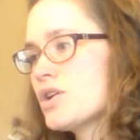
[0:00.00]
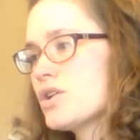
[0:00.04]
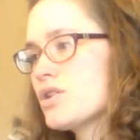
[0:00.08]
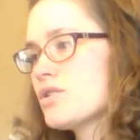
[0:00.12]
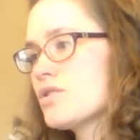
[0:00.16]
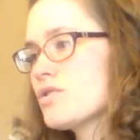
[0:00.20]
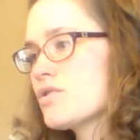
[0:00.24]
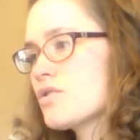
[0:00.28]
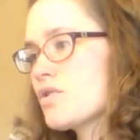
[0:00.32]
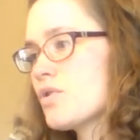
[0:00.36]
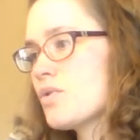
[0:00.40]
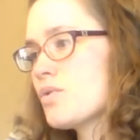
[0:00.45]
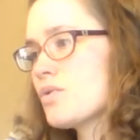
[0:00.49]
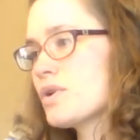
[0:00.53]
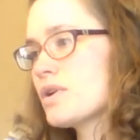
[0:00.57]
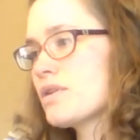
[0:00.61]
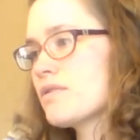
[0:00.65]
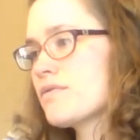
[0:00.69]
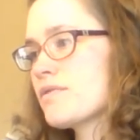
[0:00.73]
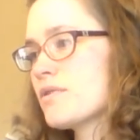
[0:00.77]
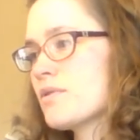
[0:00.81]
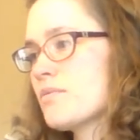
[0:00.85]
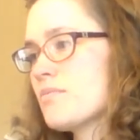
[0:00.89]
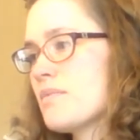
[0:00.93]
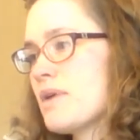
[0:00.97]
you're going
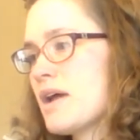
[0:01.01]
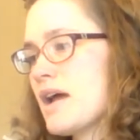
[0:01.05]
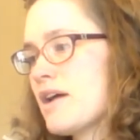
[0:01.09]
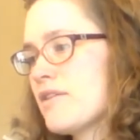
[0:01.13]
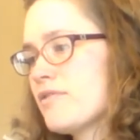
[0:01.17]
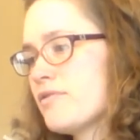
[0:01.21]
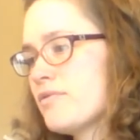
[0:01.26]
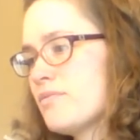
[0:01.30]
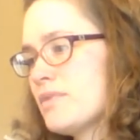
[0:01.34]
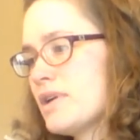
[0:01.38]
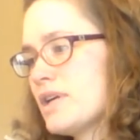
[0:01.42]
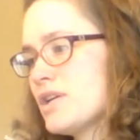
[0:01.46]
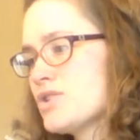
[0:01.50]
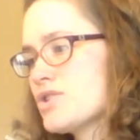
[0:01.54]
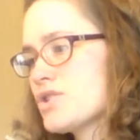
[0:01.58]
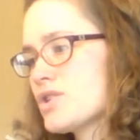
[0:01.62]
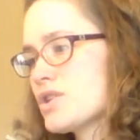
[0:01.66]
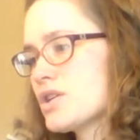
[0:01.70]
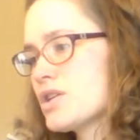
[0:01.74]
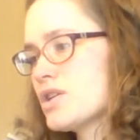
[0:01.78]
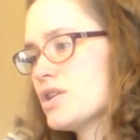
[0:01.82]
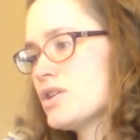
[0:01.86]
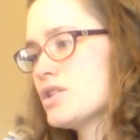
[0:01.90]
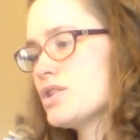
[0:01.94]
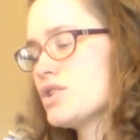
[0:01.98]
from F
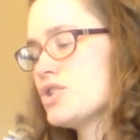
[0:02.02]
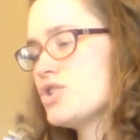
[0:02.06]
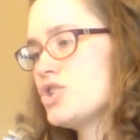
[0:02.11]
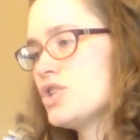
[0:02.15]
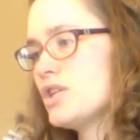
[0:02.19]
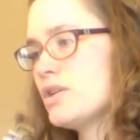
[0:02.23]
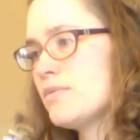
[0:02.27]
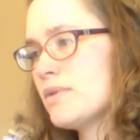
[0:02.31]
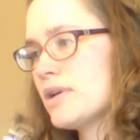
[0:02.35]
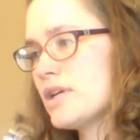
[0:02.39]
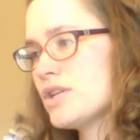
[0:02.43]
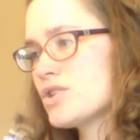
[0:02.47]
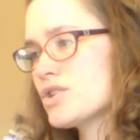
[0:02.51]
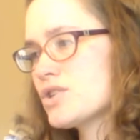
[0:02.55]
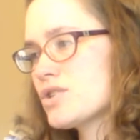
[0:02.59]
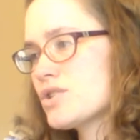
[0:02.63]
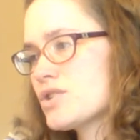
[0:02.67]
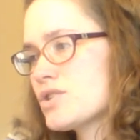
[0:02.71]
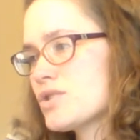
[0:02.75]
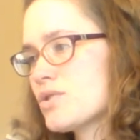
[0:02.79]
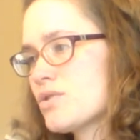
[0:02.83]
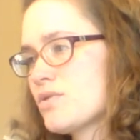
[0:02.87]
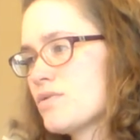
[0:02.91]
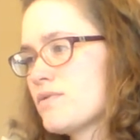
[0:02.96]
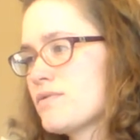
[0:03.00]
major to G major,
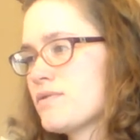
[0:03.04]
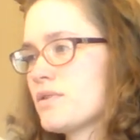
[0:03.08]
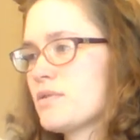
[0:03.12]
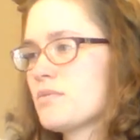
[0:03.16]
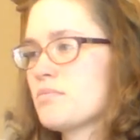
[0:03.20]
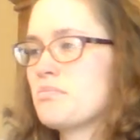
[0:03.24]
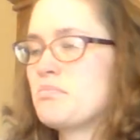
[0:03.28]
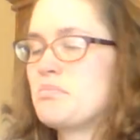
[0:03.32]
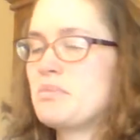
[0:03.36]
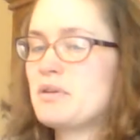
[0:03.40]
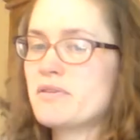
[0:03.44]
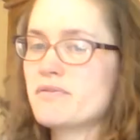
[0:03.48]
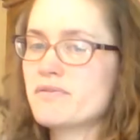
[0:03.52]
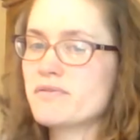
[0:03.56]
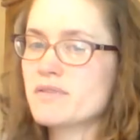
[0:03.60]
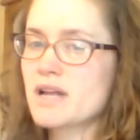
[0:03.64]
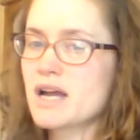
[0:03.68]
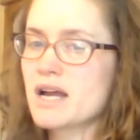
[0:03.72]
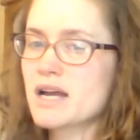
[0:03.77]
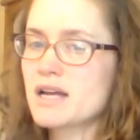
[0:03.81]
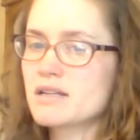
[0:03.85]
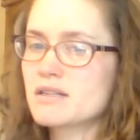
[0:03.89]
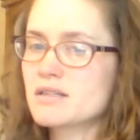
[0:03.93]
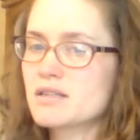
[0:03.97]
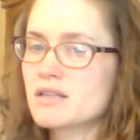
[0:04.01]
so from B
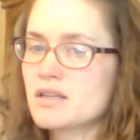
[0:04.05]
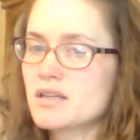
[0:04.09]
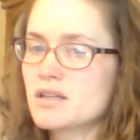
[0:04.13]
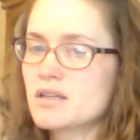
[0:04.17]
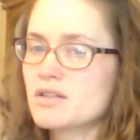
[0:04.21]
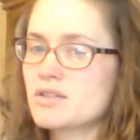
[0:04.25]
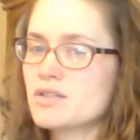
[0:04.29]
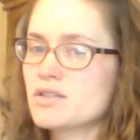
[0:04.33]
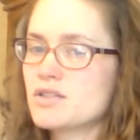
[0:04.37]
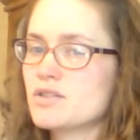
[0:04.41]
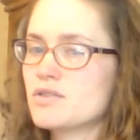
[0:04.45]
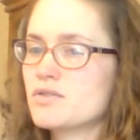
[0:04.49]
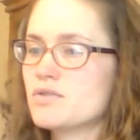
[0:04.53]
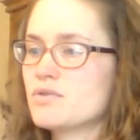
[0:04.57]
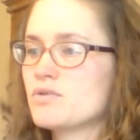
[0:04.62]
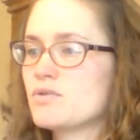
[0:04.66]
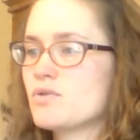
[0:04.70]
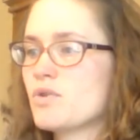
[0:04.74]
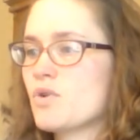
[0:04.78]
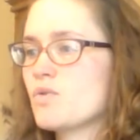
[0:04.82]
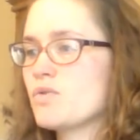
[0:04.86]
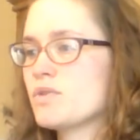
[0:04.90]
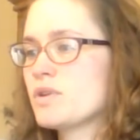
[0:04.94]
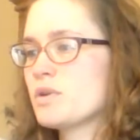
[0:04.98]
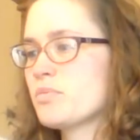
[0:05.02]
flat to
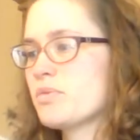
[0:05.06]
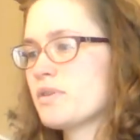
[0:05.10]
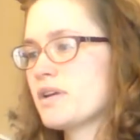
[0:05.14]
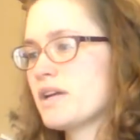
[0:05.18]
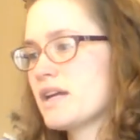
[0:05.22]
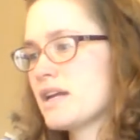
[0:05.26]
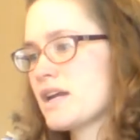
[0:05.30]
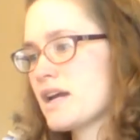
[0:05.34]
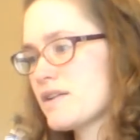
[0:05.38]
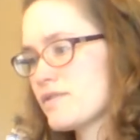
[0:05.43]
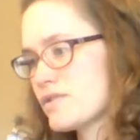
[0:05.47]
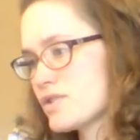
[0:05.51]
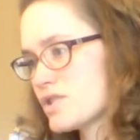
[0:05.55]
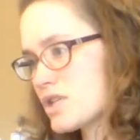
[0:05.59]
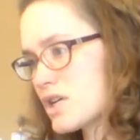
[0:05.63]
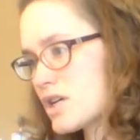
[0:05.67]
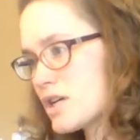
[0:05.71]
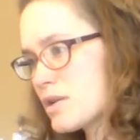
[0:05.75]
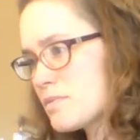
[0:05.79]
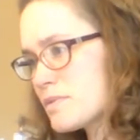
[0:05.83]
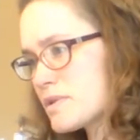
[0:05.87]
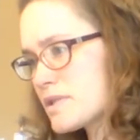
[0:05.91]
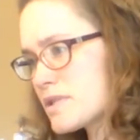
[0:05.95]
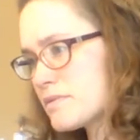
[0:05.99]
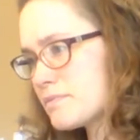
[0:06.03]
only playing F
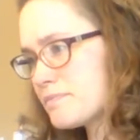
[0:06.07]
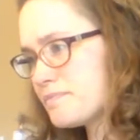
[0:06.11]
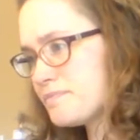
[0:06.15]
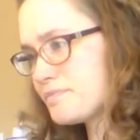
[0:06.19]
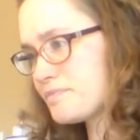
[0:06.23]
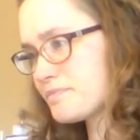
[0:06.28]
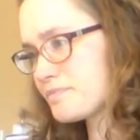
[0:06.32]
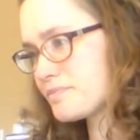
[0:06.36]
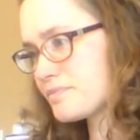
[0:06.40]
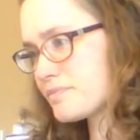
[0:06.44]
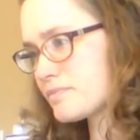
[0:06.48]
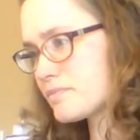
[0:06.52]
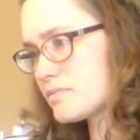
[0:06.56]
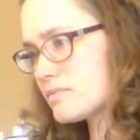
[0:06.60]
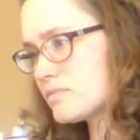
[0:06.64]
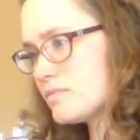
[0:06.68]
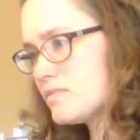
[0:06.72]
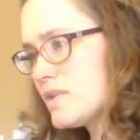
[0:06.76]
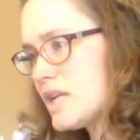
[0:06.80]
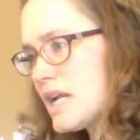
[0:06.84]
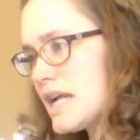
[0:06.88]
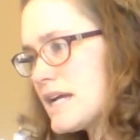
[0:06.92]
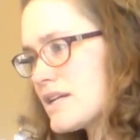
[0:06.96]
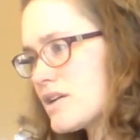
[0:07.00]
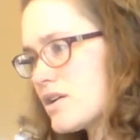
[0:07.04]
sharps.
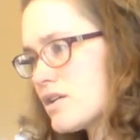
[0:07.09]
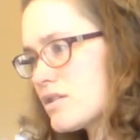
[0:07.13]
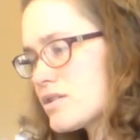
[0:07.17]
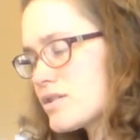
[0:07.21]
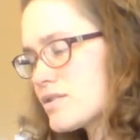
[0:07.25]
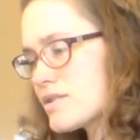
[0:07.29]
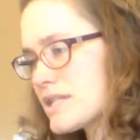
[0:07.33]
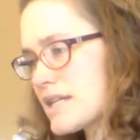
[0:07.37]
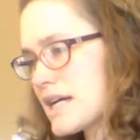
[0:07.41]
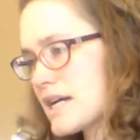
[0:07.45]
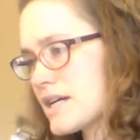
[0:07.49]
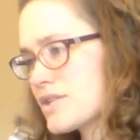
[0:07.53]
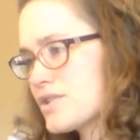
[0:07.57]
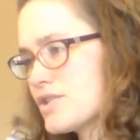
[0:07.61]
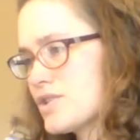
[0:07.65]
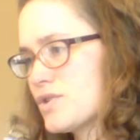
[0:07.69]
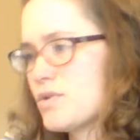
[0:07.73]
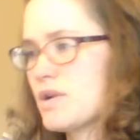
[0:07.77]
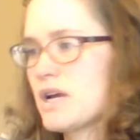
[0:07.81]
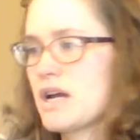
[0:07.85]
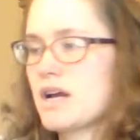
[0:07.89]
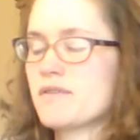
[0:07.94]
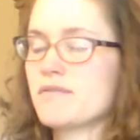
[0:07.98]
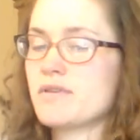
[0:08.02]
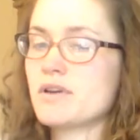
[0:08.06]
In alto sax, you
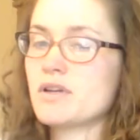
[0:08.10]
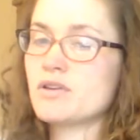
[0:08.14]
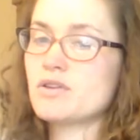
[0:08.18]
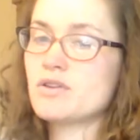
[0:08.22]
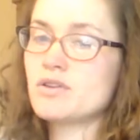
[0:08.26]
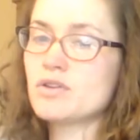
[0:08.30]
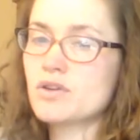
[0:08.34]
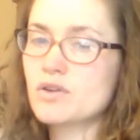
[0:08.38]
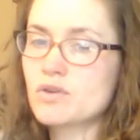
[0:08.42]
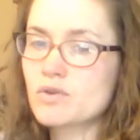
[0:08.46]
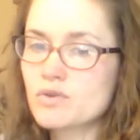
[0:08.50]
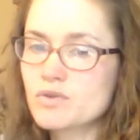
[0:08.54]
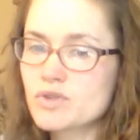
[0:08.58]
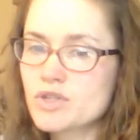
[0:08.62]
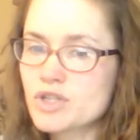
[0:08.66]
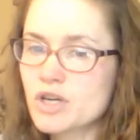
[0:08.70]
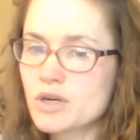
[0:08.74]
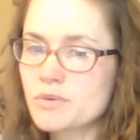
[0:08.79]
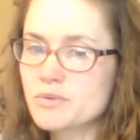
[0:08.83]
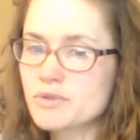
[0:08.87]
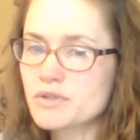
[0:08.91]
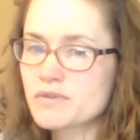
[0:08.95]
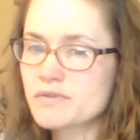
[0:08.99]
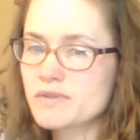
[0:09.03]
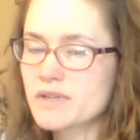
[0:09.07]
have no
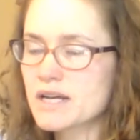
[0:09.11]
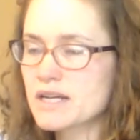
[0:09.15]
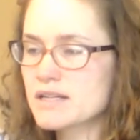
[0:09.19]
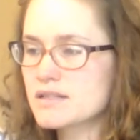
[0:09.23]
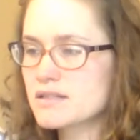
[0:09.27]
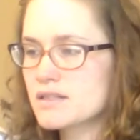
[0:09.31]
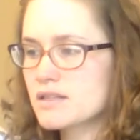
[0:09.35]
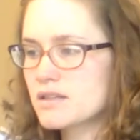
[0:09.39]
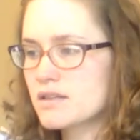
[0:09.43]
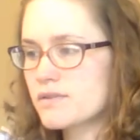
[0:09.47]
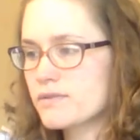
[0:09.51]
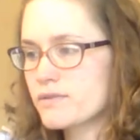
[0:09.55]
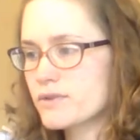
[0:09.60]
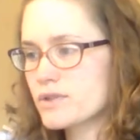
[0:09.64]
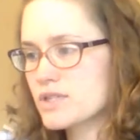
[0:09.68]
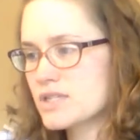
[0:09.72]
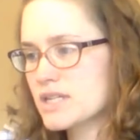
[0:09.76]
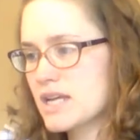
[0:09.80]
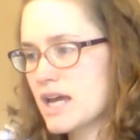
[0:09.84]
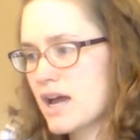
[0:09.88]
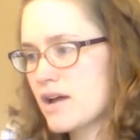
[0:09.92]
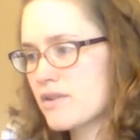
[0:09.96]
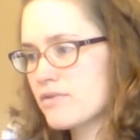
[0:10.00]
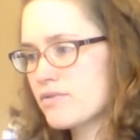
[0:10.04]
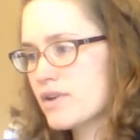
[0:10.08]
sharps or flats in the first
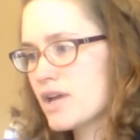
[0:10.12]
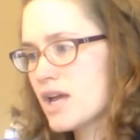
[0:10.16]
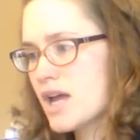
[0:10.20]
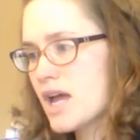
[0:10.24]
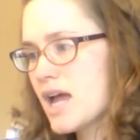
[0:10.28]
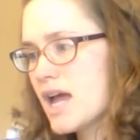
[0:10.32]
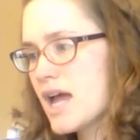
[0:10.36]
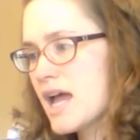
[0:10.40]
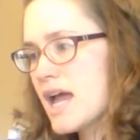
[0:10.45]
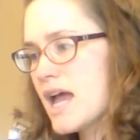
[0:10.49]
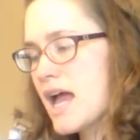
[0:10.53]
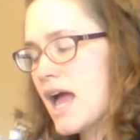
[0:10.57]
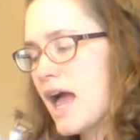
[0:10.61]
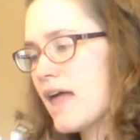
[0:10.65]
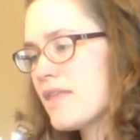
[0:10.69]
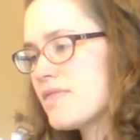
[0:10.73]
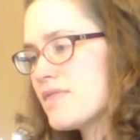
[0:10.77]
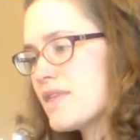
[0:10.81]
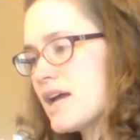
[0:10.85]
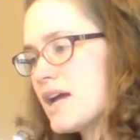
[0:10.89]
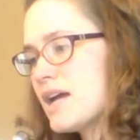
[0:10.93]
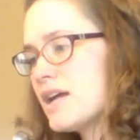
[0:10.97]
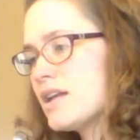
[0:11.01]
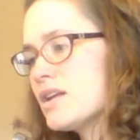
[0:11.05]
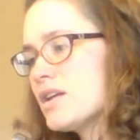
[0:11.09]
half, and
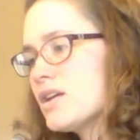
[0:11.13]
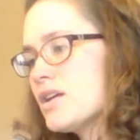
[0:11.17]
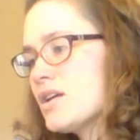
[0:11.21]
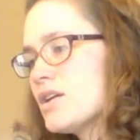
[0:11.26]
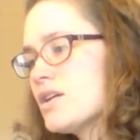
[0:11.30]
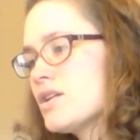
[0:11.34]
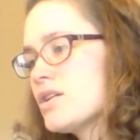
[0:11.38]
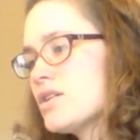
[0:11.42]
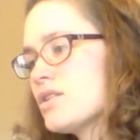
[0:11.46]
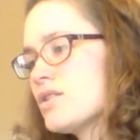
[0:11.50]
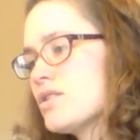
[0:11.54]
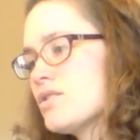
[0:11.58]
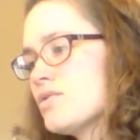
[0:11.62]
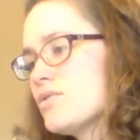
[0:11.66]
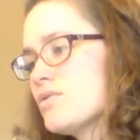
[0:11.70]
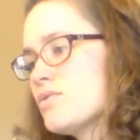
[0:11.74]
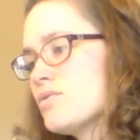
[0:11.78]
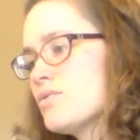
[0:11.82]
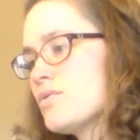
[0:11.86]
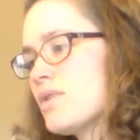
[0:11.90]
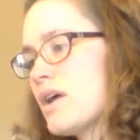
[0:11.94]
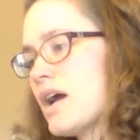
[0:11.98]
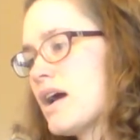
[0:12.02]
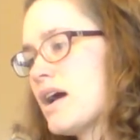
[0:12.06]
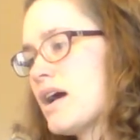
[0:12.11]
then you
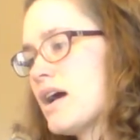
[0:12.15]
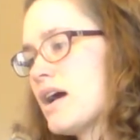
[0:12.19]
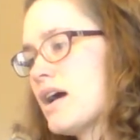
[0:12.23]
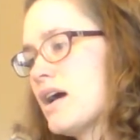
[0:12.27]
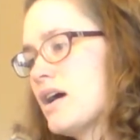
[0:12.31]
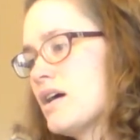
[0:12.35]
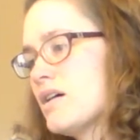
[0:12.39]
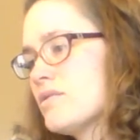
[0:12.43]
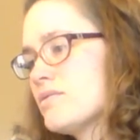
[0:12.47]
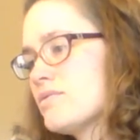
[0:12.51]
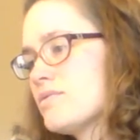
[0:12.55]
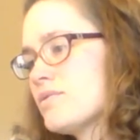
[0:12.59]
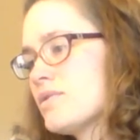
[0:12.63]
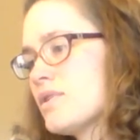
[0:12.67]
have